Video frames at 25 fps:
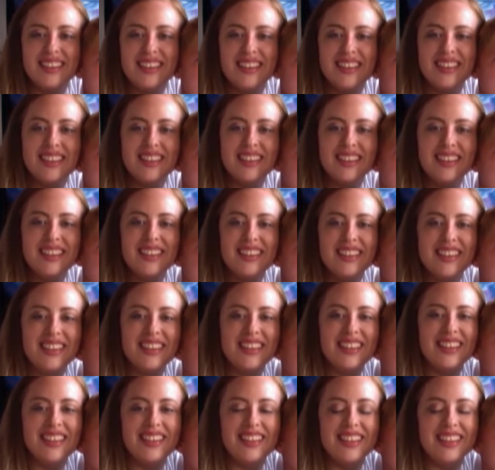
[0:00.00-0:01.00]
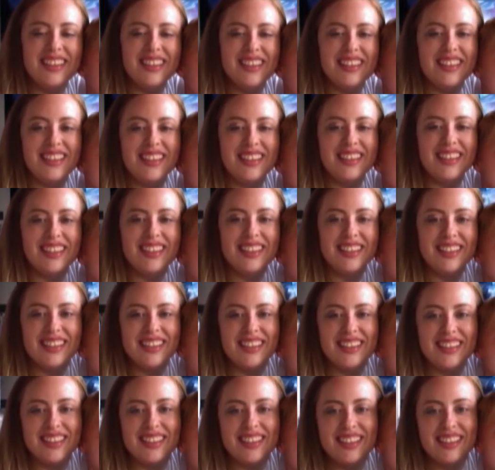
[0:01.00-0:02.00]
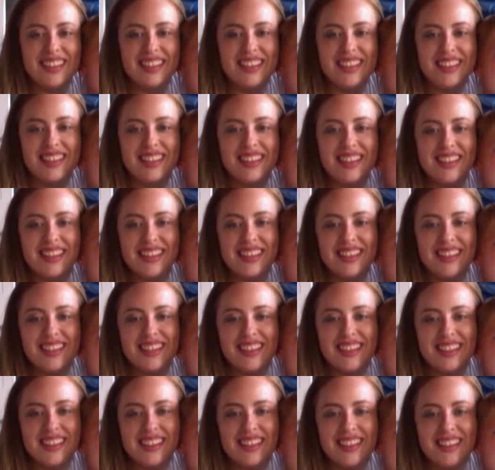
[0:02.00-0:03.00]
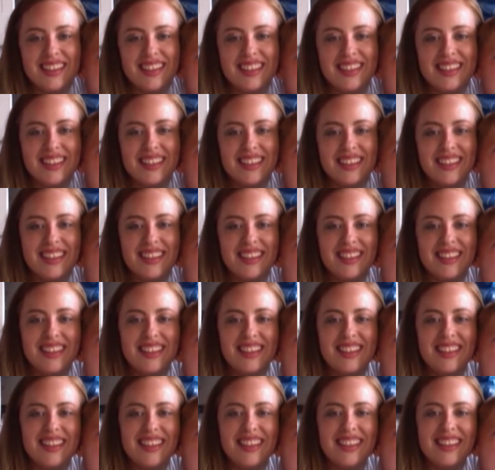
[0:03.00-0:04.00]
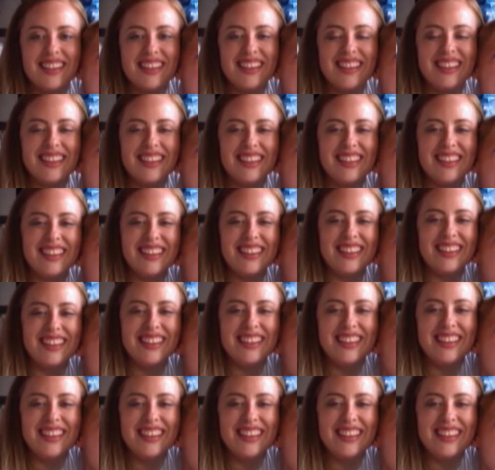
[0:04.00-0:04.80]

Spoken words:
The person shown says nothing.